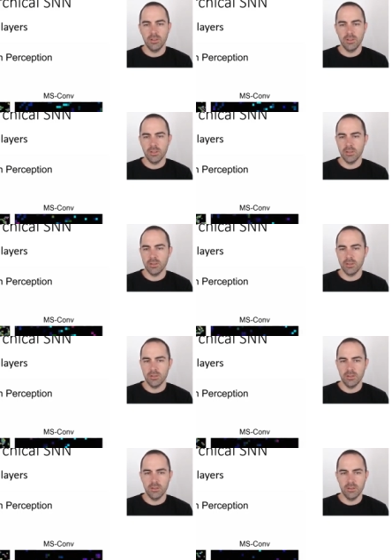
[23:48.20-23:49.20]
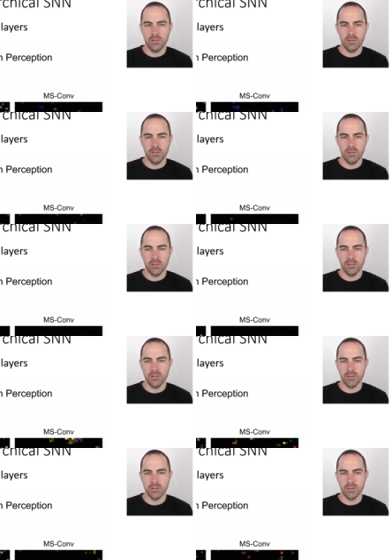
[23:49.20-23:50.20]
And then there
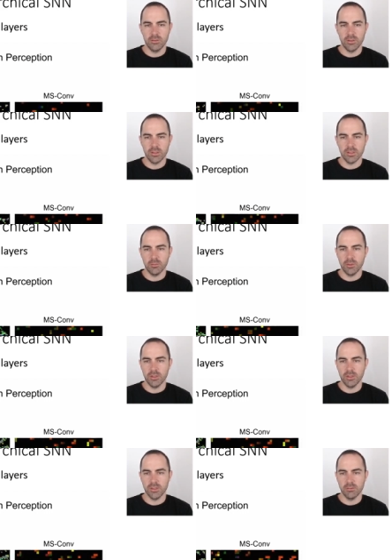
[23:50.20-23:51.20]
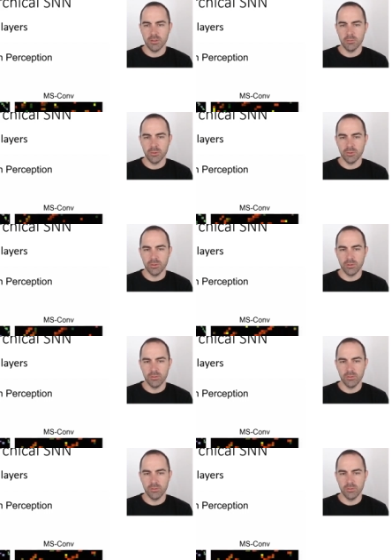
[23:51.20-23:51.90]
is another example that it's a bit more